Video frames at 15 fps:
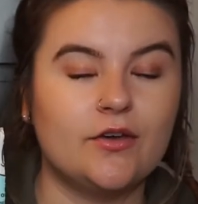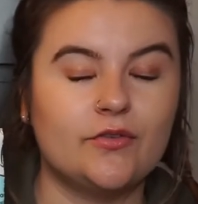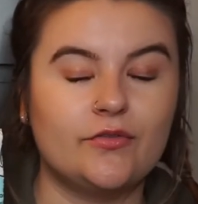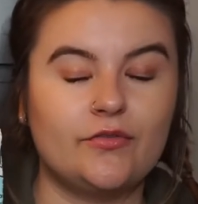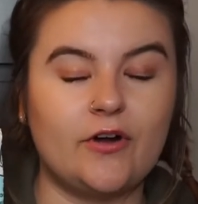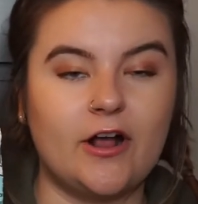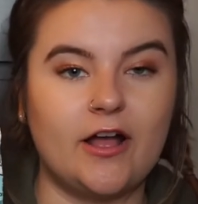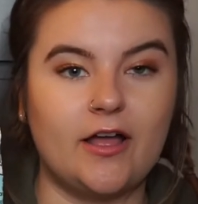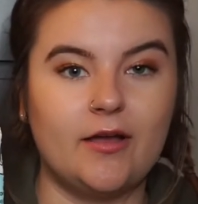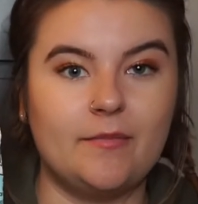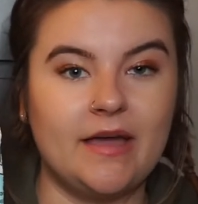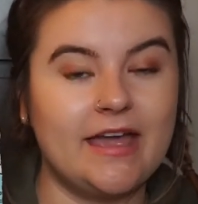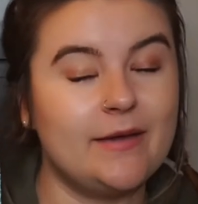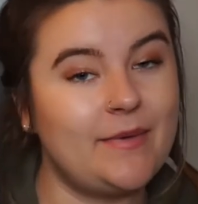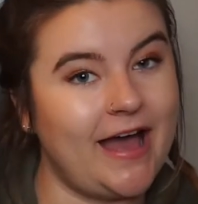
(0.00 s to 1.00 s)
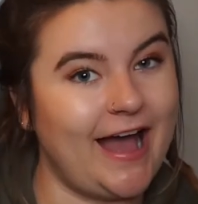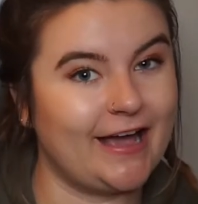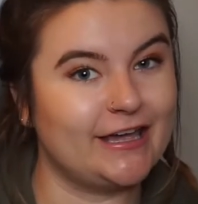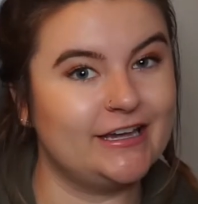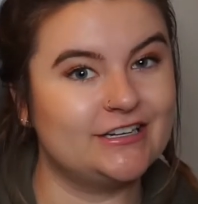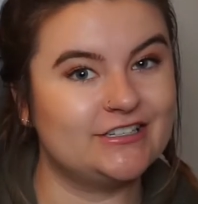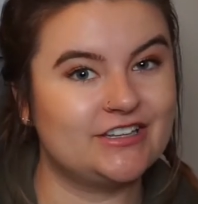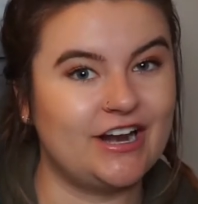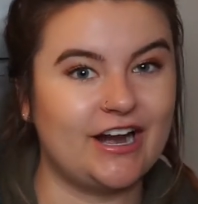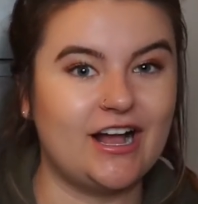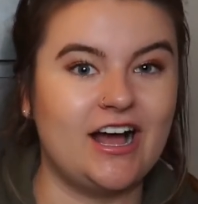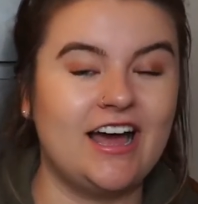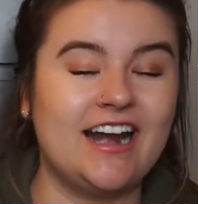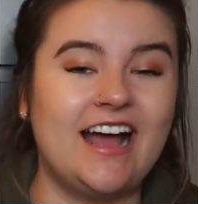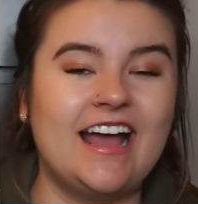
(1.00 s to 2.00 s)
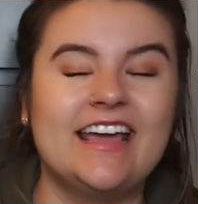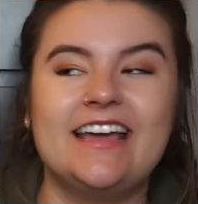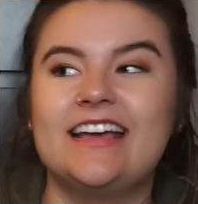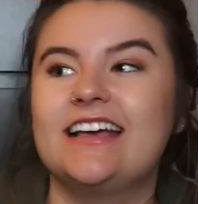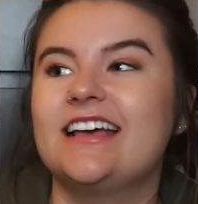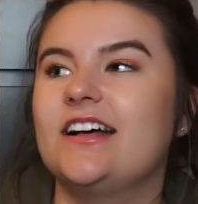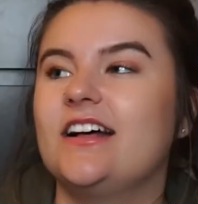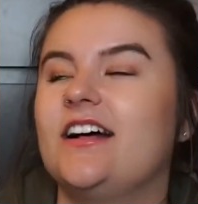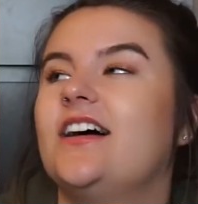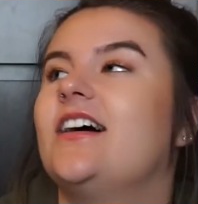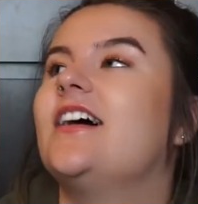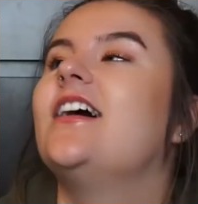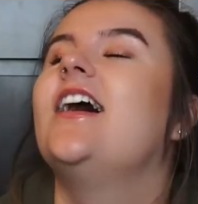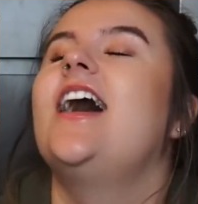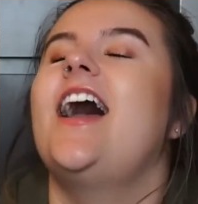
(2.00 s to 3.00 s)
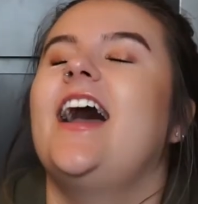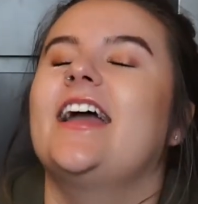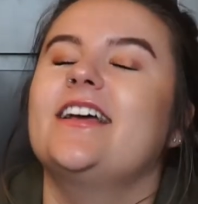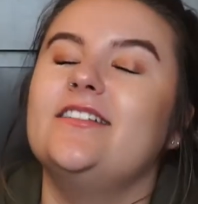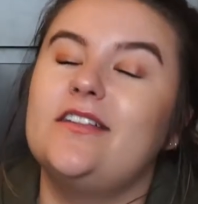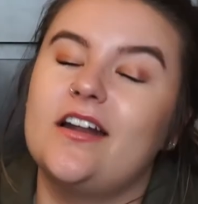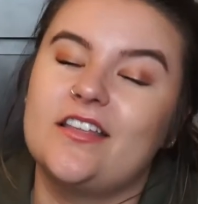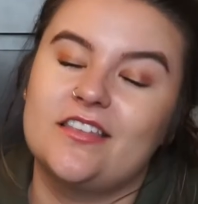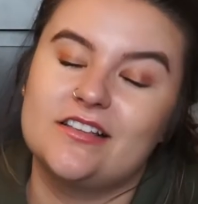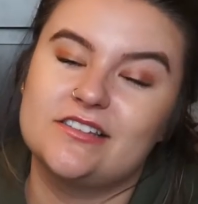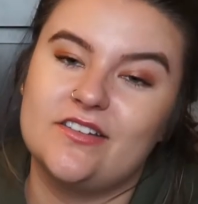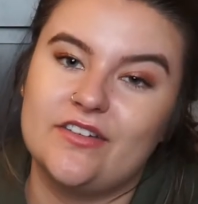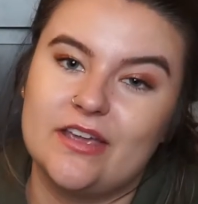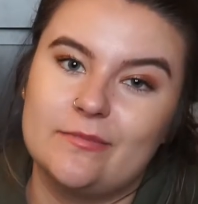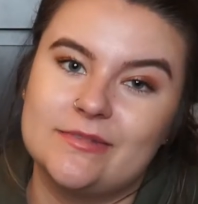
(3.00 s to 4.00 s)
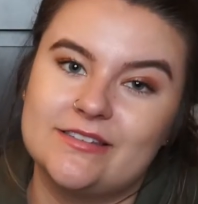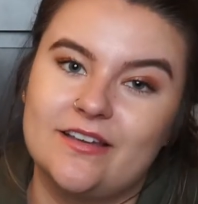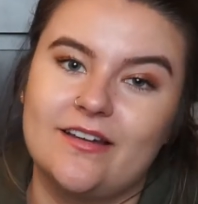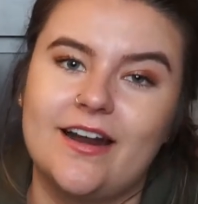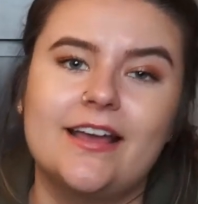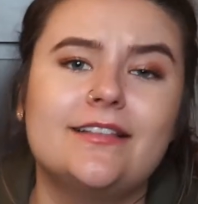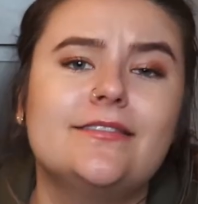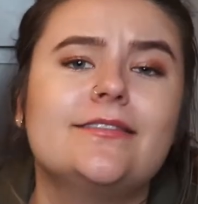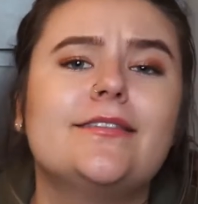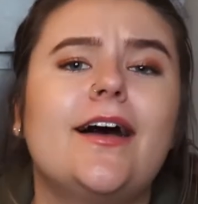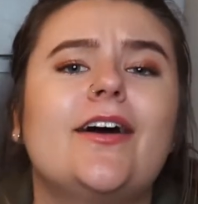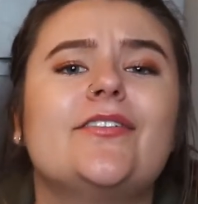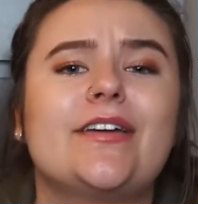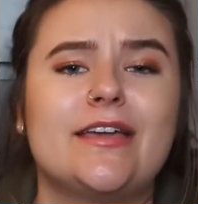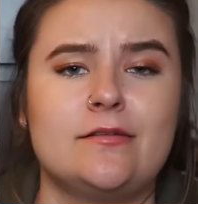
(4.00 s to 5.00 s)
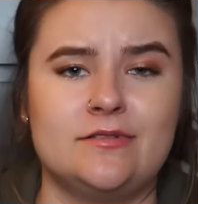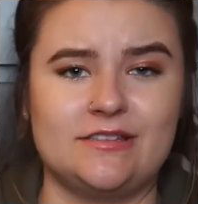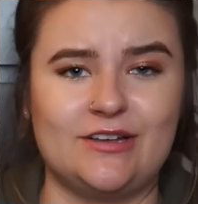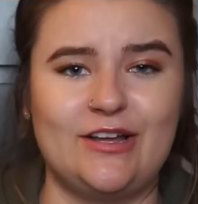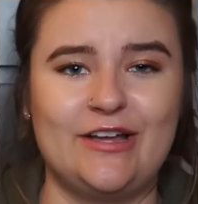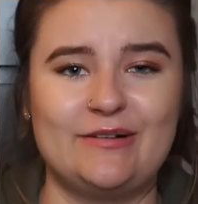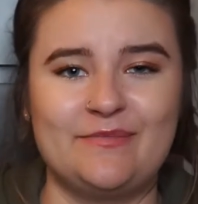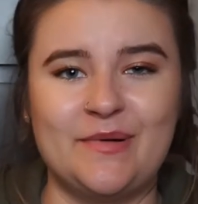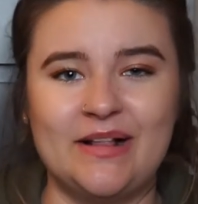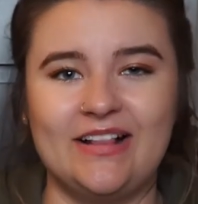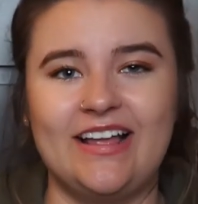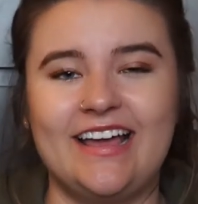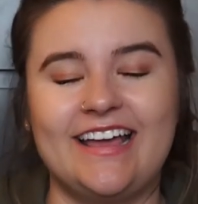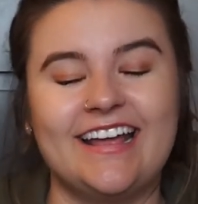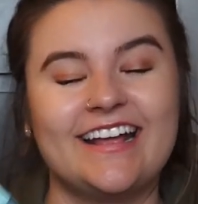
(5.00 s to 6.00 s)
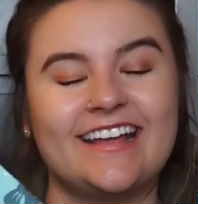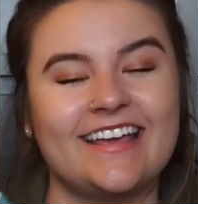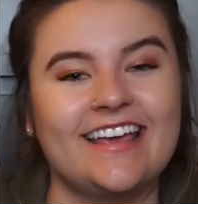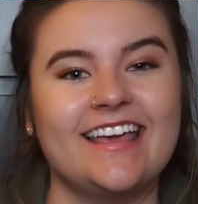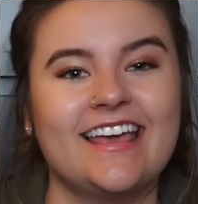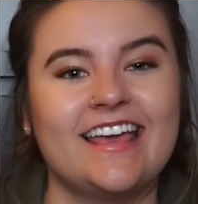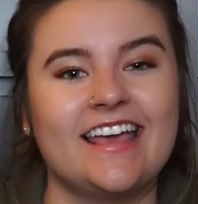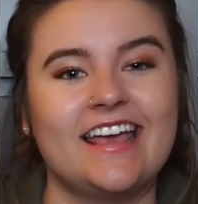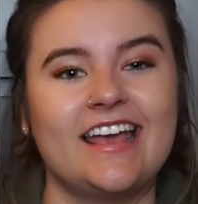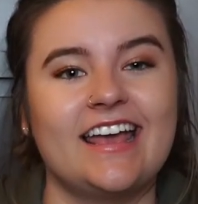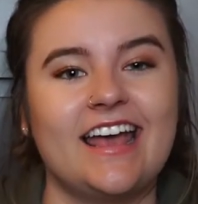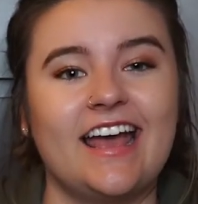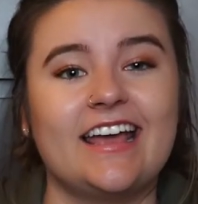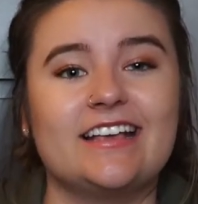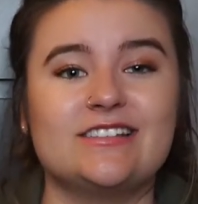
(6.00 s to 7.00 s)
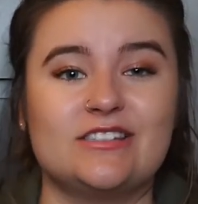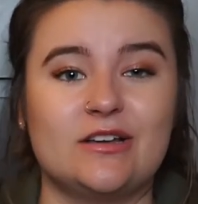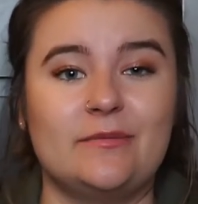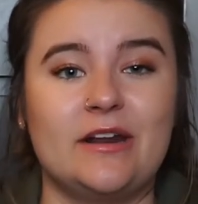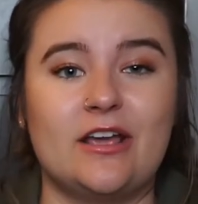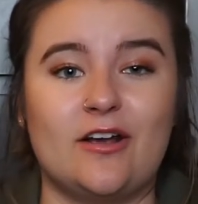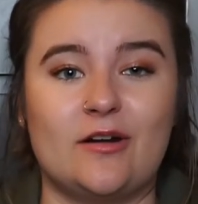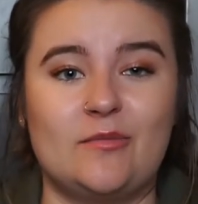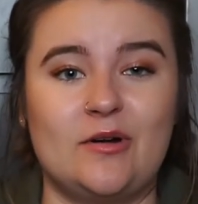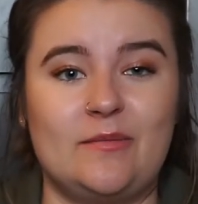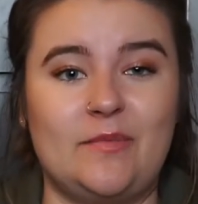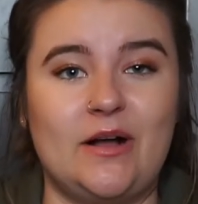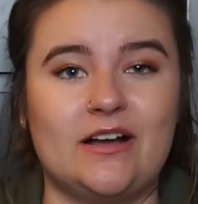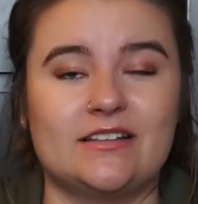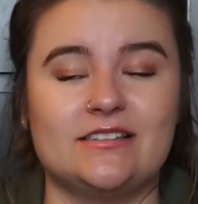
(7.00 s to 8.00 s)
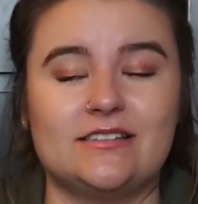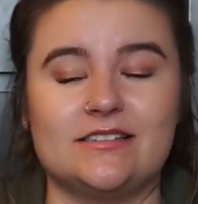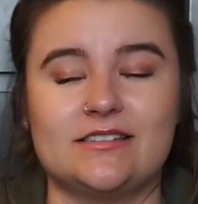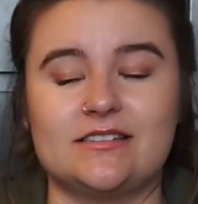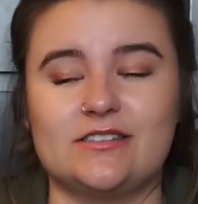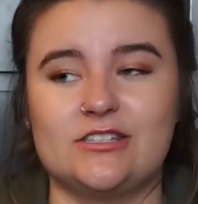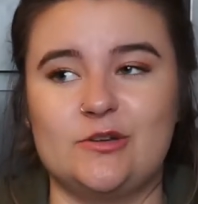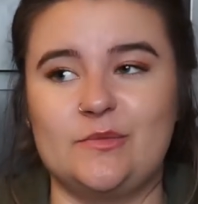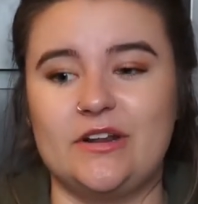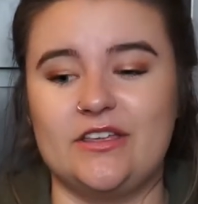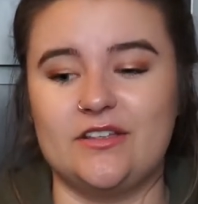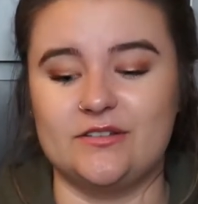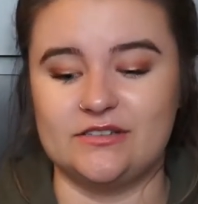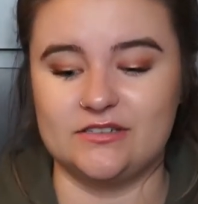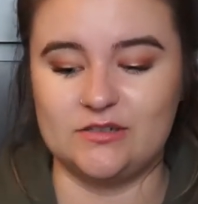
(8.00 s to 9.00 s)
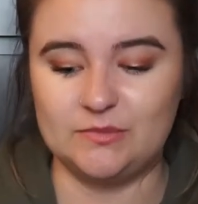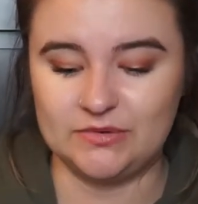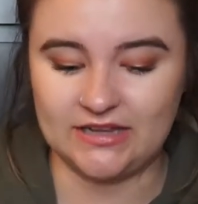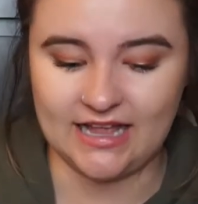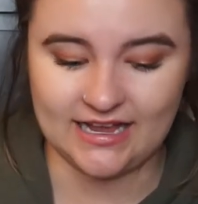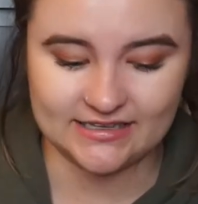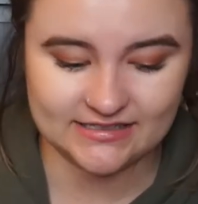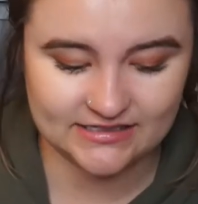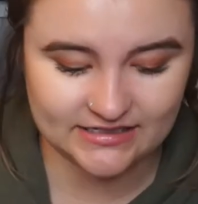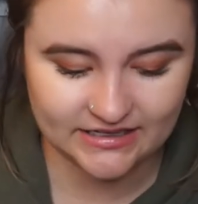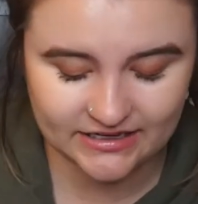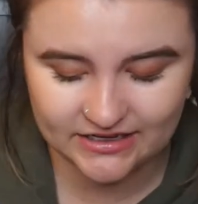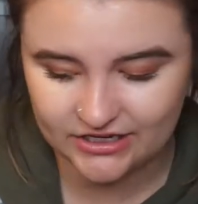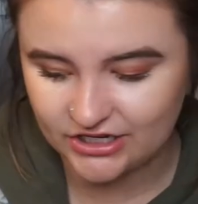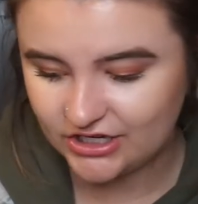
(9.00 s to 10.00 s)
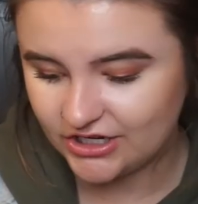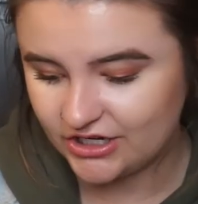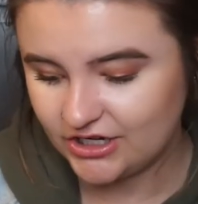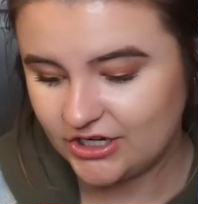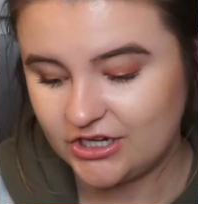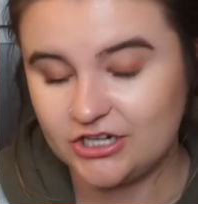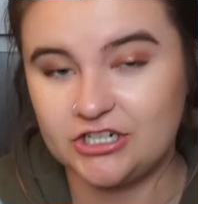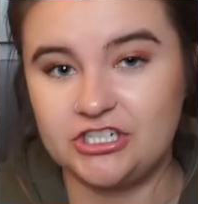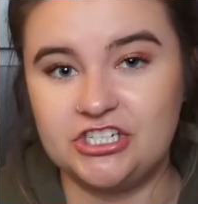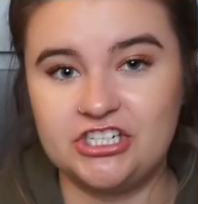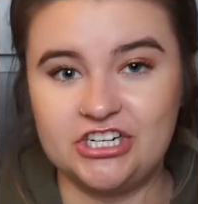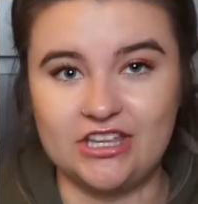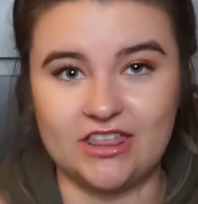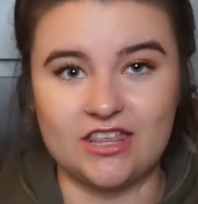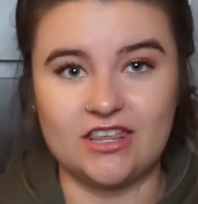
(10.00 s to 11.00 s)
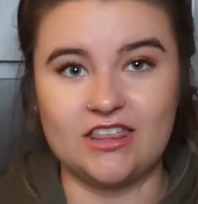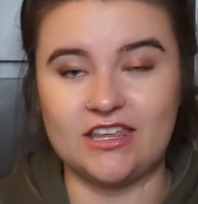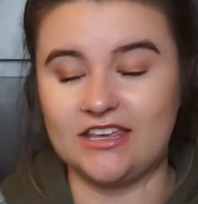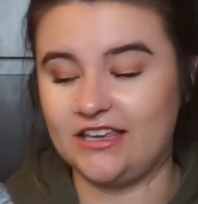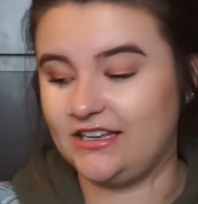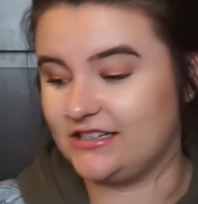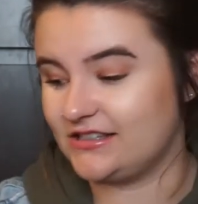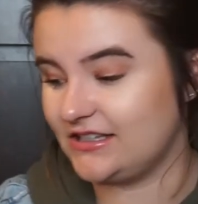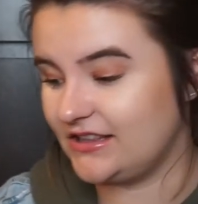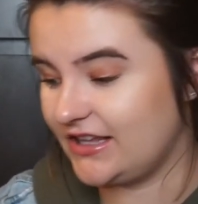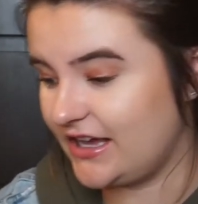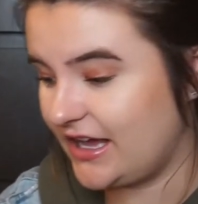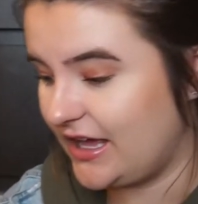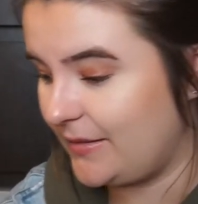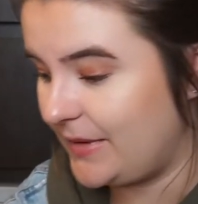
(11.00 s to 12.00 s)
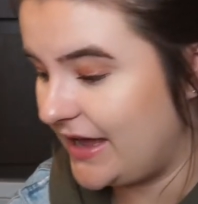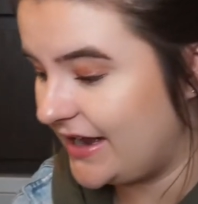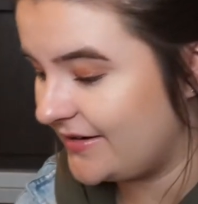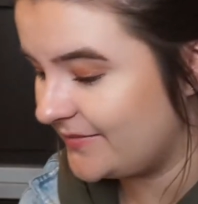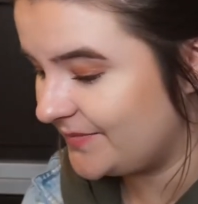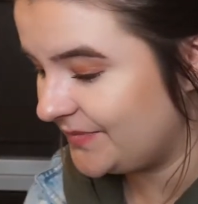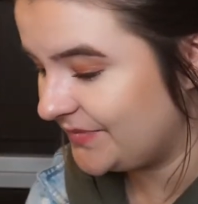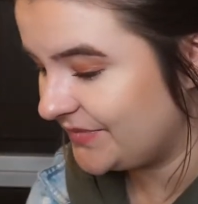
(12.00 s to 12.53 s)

from a package that I got. I, I get a lot of things off Amazon. I love Amazon, but like I get so many cardboard boxes and so many of those little plastic sheath thingies that they come in.